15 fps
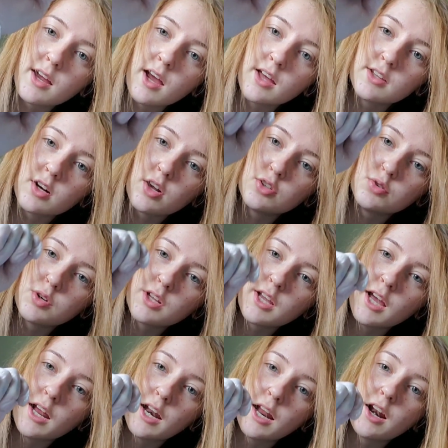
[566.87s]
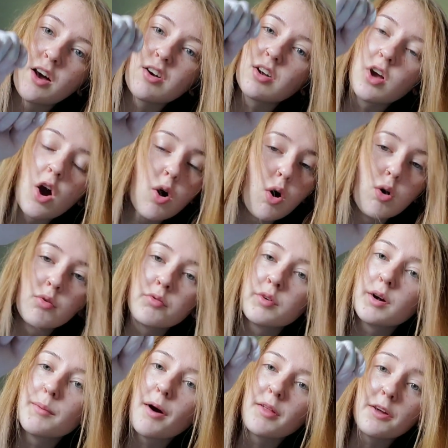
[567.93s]
And then I'll do it again. And I'll go over
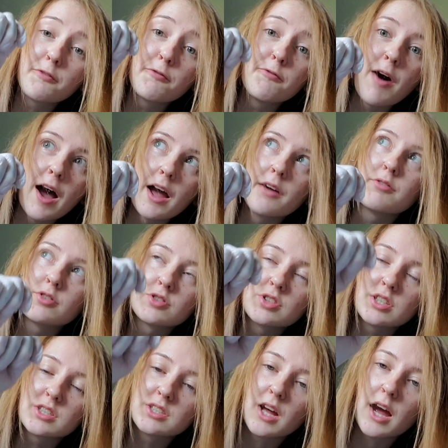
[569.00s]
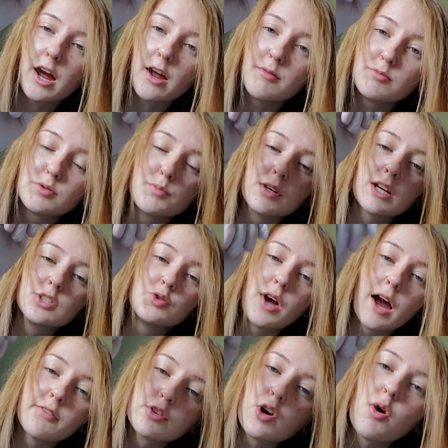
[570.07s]
it about like 5 or 6 times because you
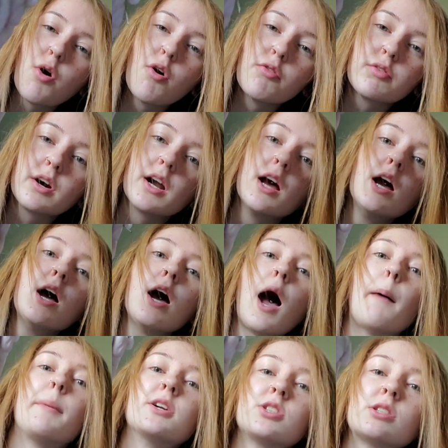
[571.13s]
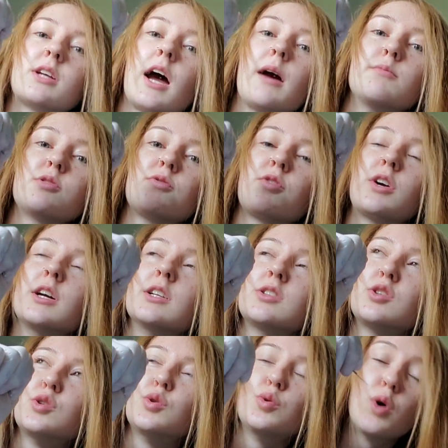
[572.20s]
have to go over it a bunch of times for it
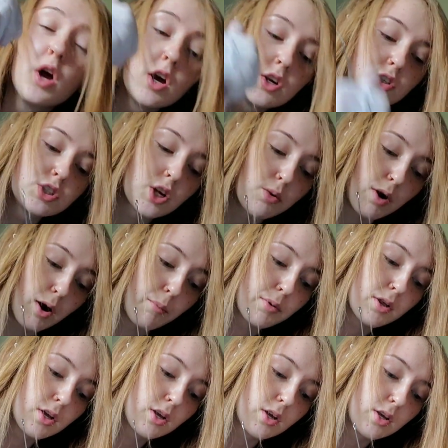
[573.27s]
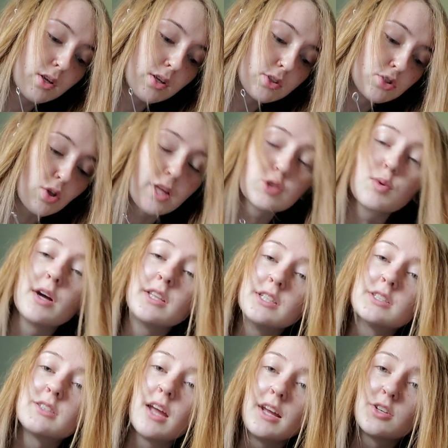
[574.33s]
to show up. So that's why
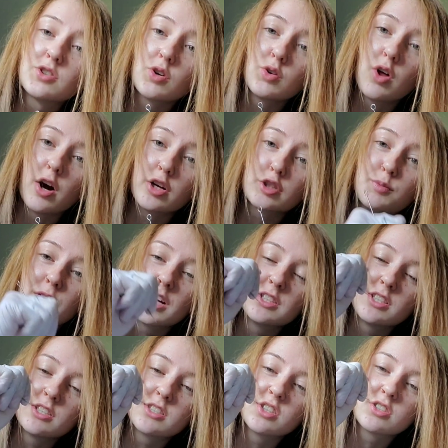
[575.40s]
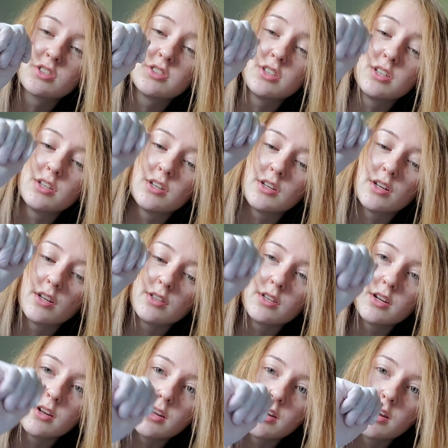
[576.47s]
these take so long, is because it's just
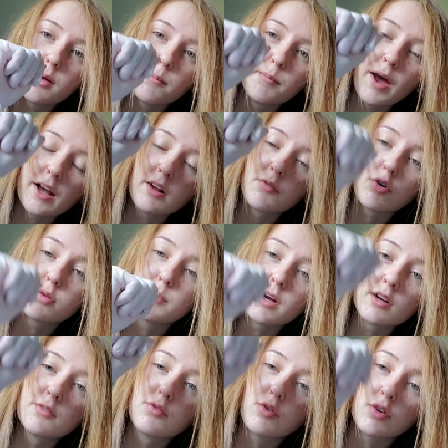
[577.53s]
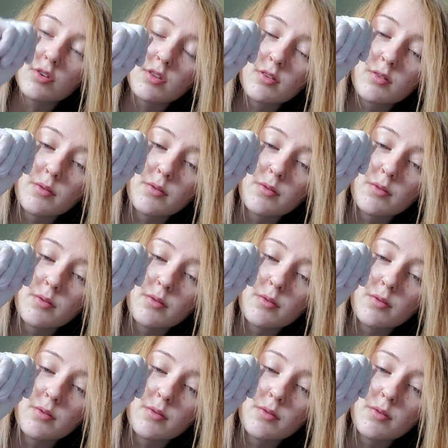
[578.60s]
back and forth, back and forth.